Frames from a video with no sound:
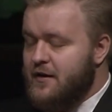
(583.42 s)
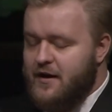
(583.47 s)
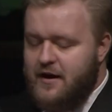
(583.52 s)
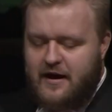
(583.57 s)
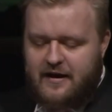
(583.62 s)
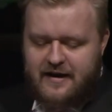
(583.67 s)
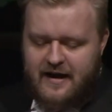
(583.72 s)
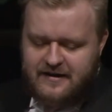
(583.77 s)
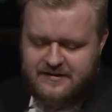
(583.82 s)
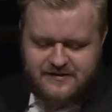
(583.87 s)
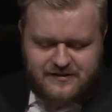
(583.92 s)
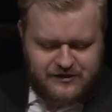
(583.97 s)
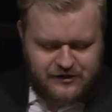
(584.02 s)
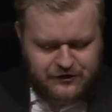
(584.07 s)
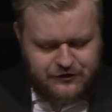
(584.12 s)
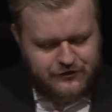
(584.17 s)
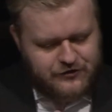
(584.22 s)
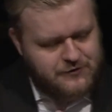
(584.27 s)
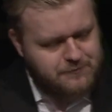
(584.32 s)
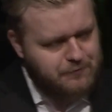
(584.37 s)
And as the
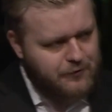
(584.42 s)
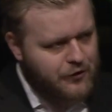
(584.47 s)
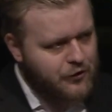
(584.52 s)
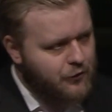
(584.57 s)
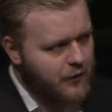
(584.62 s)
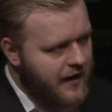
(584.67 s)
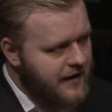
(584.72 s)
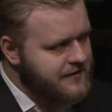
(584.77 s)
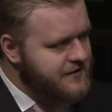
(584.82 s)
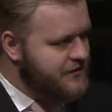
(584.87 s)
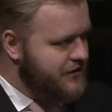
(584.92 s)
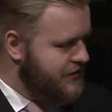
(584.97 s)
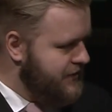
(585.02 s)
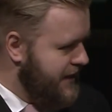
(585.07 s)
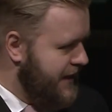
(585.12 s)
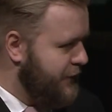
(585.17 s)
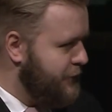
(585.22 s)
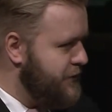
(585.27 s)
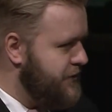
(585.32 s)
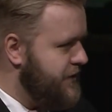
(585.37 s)
years progress, just
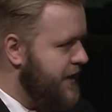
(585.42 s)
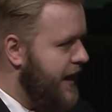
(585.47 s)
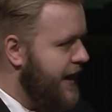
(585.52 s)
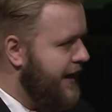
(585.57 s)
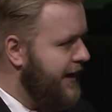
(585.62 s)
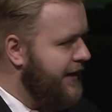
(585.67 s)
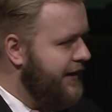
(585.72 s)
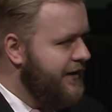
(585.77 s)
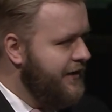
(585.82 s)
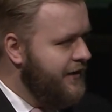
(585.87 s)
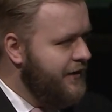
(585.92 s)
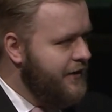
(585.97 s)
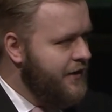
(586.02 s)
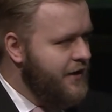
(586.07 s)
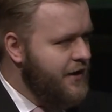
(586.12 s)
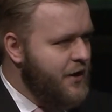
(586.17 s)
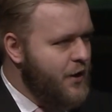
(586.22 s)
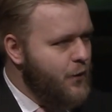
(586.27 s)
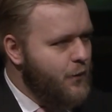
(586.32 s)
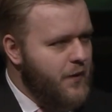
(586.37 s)
like Uzziah,
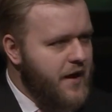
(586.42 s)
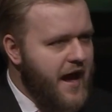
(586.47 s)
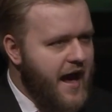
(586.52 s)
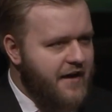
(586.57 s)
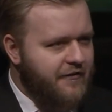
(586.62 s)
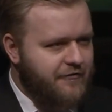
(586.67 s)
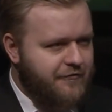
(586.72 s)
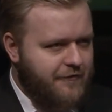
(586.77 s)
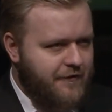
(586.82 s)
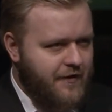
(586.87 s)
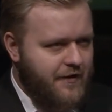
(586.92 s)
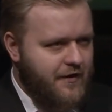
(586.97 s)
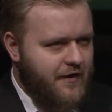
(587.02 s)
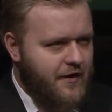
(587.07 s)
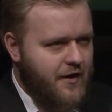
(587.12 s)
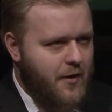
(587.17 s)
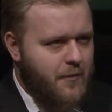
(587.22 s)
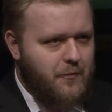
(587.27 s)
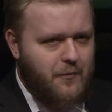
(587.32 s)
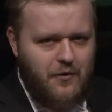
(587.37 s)
we have
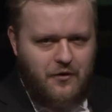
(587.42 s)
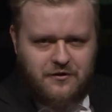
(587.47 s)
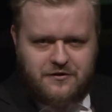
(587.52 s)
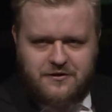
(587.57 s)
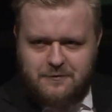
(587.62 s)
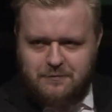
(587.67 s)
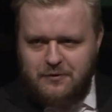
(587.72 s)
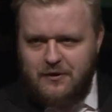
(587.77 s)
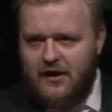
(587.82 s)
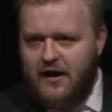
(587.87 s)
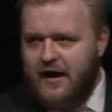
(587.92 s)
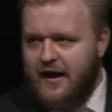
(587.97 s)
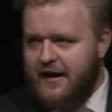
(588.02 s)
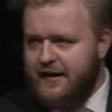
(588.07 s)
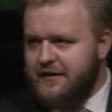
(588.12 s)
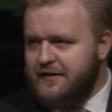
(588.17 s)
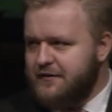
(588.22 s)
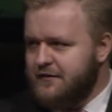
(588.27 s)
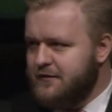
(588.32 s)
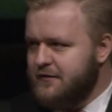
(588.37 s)

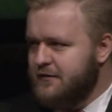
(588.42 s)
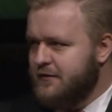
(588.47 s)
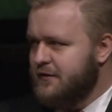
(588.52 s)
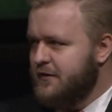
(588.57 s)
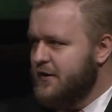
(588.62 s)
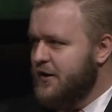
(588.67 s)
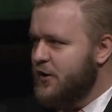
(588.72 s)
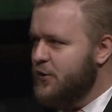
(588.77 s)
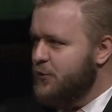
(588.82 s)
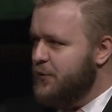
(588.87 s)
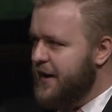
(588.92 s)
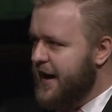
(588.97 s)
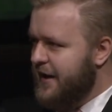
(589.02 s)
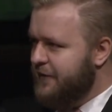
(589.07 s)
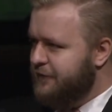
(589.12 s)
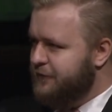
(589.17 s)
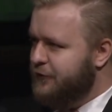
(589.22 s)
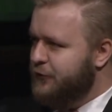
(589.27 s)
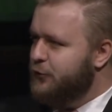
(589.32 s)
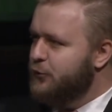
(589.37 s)
multiplied, we
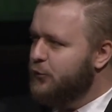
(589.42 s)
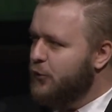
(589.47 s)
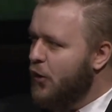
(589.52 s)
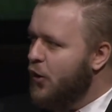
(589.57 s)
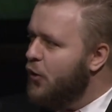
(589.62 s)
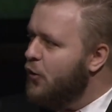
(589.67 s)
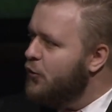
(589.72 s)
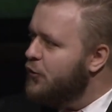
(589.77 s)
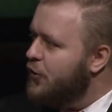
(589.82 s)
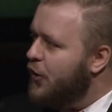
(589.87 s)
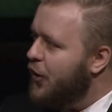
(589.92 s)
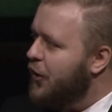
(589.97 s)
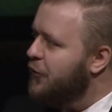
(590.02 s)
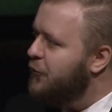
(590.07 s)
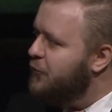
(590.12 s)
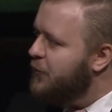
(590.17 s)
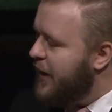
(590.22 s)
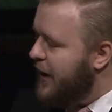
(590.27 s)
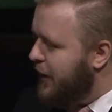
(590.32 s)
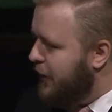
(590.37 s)
have grown our
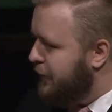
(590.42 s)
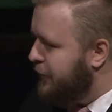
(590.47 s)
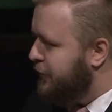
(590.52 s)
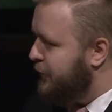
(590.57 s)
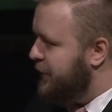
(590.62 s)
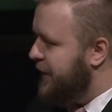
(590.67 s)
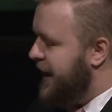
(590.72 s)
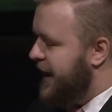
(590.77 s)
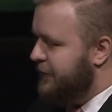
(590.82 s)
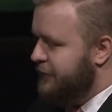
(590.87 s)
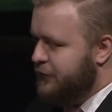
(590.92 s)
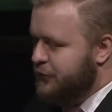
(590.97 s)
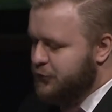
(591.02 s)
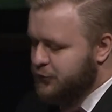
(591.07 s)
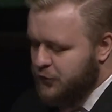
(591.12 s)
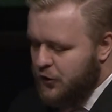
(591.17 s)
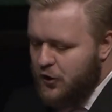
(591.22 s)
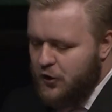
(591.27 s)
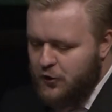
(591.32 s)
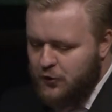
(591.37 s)
wealth, we have
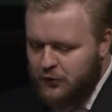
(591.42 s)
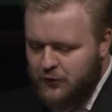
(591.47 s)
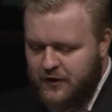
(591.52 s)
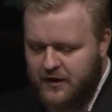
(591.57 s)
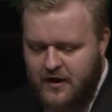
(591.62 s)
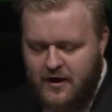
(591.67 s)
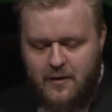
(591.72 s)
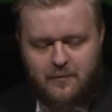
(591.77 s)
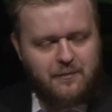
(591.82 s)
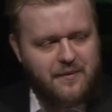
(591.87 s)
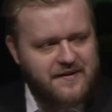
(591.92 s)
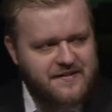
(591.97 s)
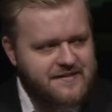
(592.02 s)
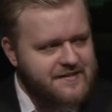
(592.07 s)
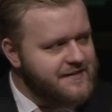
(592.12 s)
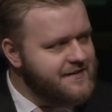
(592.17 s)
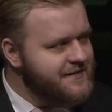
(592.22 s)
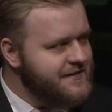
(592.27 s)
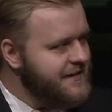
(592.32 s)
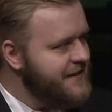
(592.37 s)
grown
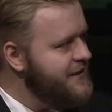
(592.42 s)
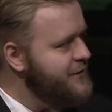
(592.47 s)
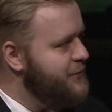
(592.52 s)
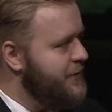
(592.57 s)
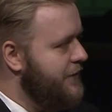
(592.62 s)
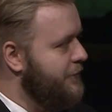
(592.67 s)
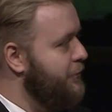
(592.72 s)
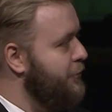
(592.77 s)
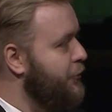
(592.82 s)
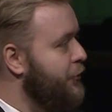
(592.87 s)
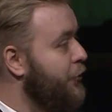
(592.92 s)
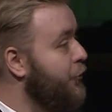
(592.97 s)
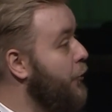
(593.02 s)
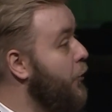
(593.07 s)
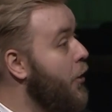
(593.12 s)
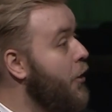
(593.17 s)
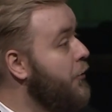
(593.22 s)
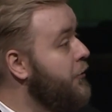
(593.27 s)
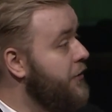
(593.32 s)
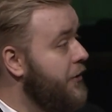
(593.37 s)
businesses, we have
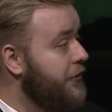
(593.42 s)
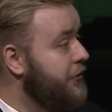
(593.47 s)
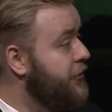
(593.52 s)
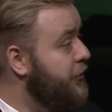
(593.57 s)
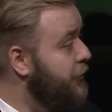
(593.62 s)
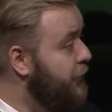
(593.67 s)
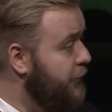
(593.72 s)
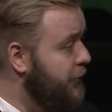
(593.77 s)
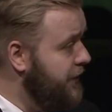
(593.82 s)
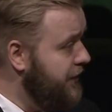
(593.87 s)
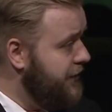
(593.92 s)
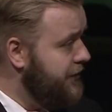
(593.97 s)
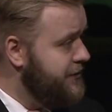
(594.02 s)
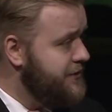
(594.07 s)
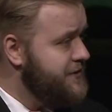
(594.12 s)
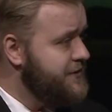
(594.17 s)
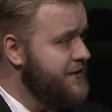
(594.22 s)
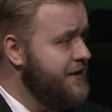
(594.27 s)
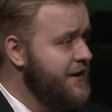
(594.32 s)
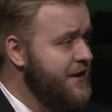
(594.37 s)
grown our
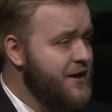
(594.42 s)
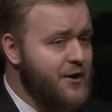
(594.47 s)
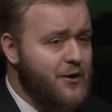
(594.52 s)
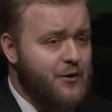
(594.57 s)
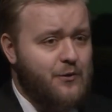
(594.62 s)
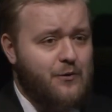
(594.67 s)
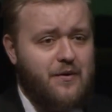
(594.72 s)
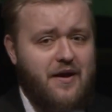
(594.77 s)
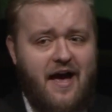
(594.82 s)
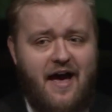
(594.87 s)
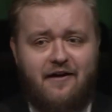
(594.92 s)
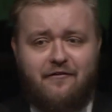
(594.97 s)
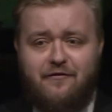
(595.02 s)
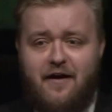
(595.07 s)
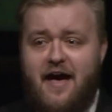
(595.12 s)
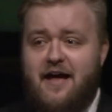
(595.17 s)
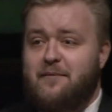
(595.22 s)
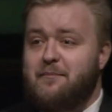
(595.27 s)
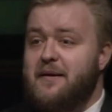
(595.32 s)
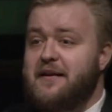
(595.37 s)
careers, we have
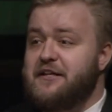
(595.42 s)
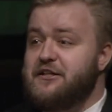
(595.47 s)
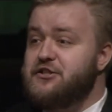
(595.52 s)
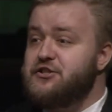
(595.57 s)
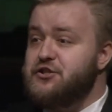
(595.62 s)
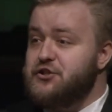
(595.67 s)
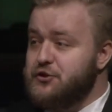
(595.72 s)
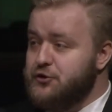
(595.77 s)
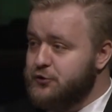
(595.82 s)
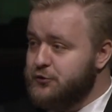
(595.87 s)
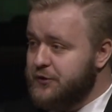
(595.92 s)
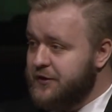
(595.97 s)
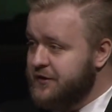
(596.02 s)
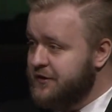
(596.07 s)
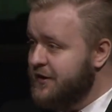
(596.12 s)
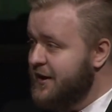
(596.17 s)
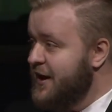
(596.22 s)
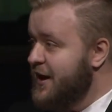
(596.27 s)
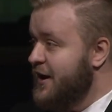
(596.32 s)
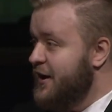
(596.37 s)
had many children.
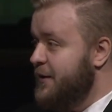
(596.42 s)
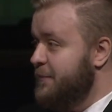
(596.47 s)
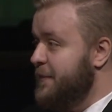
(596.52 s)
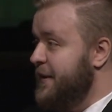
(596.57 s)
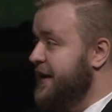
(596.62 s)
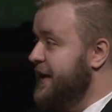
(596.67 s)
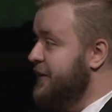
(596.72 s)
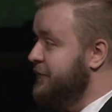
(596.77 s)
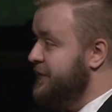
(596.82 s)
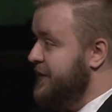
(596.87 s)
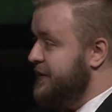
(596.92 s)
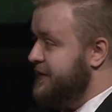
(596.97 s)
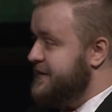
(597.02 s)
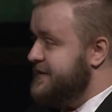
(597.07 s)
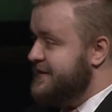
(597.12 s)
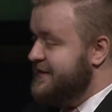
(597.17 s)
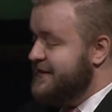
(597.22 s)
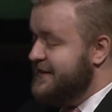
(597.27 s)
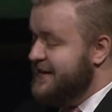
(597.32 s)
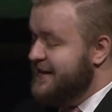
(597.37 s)
Many of
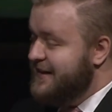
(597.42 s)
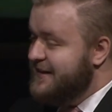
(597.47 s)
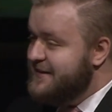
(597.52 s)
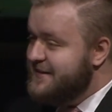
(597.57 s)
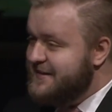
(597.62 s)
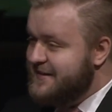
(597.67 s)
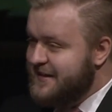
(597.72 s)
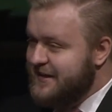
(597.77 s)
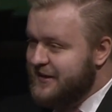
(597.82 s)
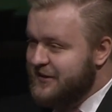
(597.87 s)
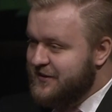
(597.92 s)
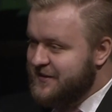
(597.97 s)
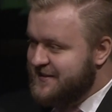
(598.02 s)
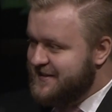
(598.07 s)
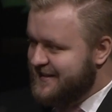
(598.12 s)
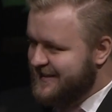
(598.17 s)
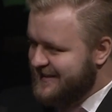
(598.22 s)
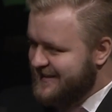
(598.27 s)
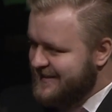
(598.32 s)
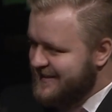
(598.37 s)
us see the
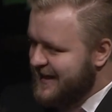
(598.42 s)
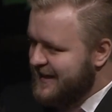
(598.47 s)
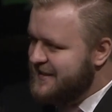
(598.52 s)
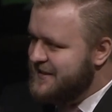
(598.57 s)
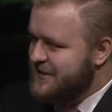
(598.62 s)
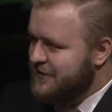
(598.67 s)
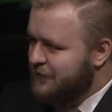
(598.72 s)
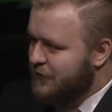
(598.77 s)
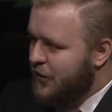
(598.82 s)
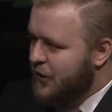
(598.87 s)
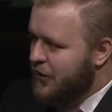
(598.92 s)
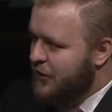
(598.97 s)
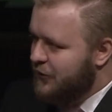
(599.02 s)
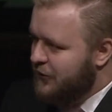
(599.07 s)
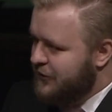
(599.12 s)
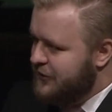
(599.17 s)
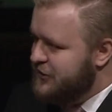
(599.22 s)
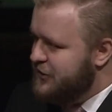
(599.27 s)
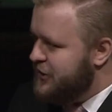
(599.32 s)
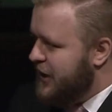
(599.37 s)
success of our
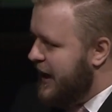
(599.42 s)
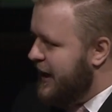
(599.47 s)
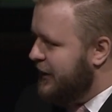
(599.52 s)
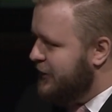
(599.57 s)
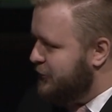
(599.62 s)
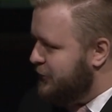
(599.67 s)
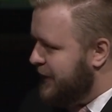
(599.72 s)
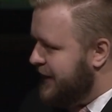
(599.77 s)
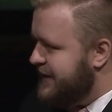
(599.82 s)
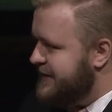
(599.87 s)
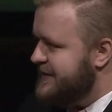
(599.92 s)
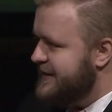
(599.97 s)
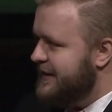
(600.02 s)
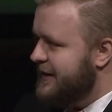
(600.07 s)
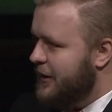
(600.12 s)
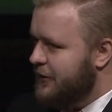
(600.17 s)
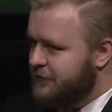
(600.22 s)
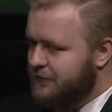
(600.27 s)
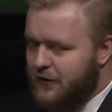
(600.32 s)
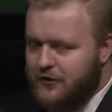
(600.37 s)
child raising,
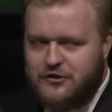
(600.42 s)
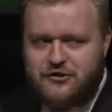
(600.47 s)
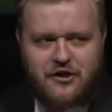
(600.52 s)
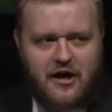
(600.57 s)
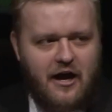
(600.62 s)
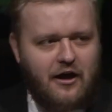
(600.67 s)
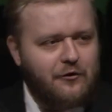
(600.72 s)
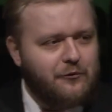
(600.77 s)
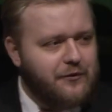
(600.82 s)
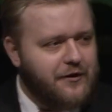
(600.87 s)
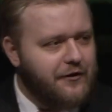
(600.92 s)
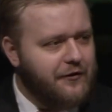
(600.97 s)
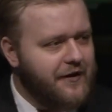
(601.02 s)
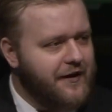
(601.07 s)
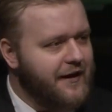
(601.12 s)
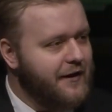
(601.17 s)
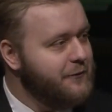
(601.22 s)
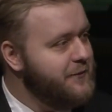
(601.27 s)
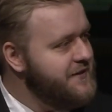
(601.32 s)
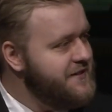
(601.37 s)
of our child
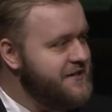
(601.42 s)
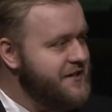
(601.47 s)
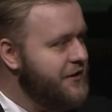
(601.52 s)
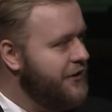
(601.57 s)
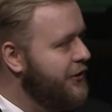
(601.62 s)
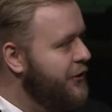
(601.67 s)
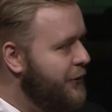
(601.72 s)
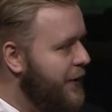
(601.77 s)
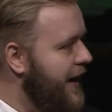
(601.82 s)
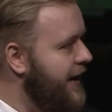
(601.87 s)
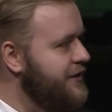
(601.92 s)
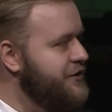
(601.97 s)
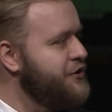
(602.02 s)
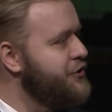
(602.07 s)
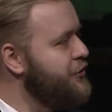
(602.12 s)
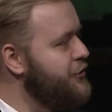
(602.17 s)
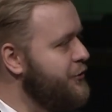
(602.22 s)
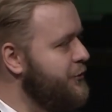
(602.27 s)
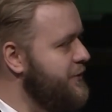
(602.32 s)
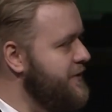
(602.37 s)
rearing, and we see our
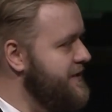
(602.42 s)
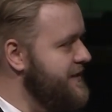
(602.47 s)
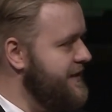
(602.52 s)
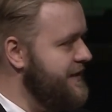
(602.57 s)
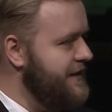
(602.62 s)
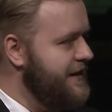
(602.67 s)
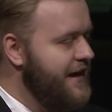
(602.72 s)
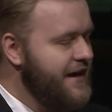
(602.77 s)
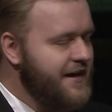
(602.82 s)
grandchildren, we see